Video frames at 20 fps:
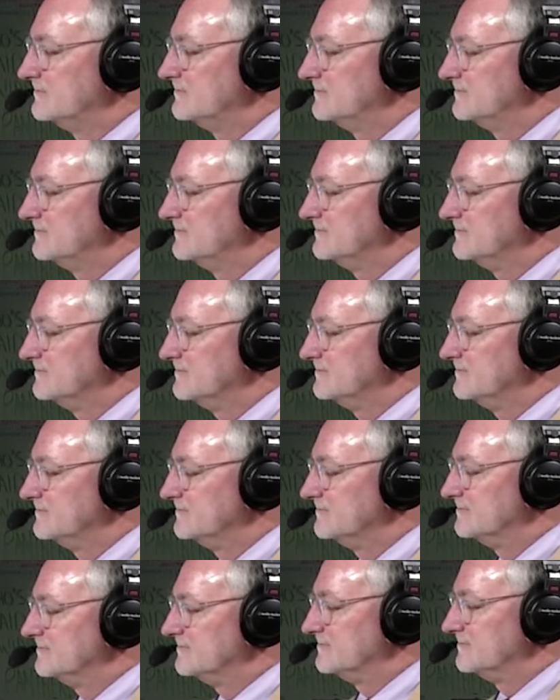
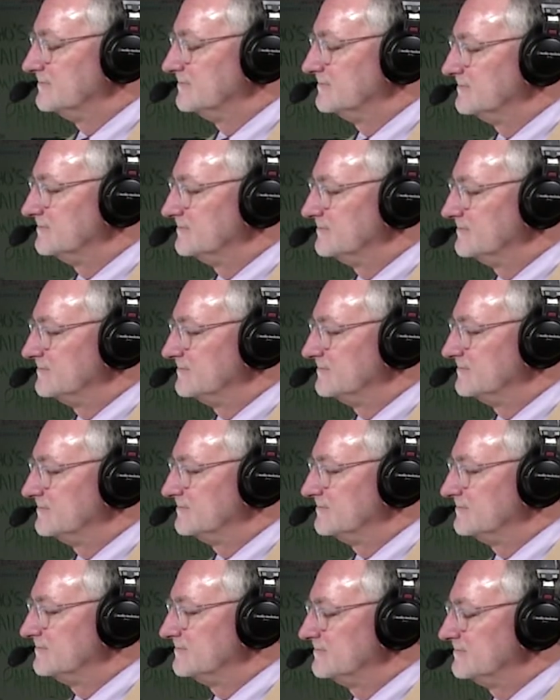
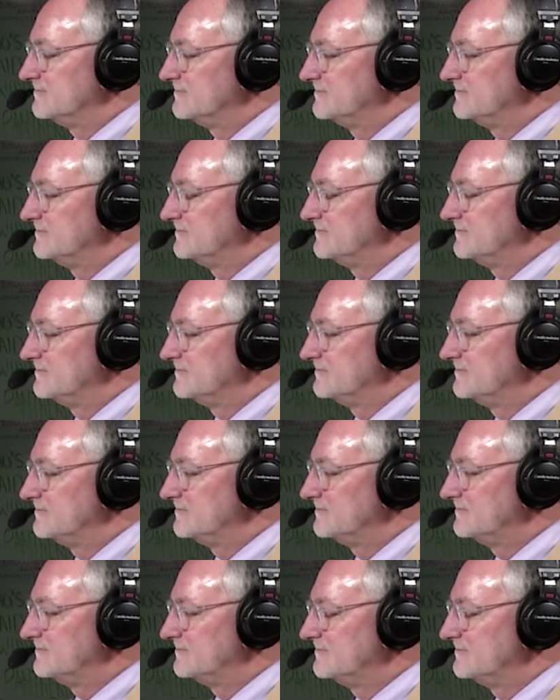
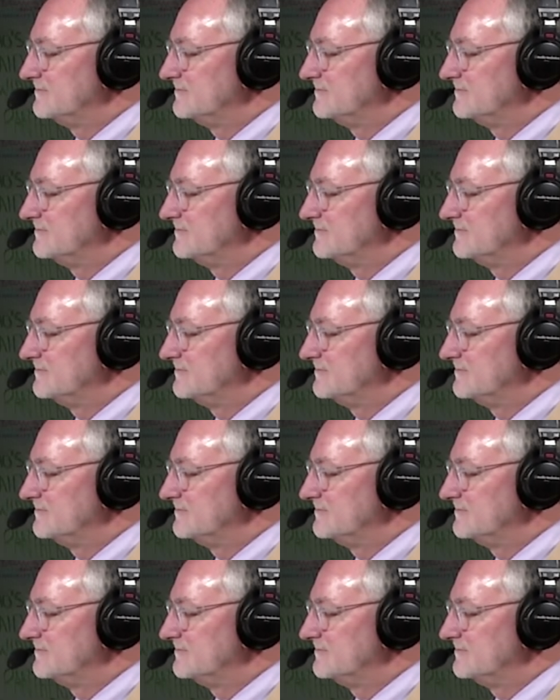(not speaking)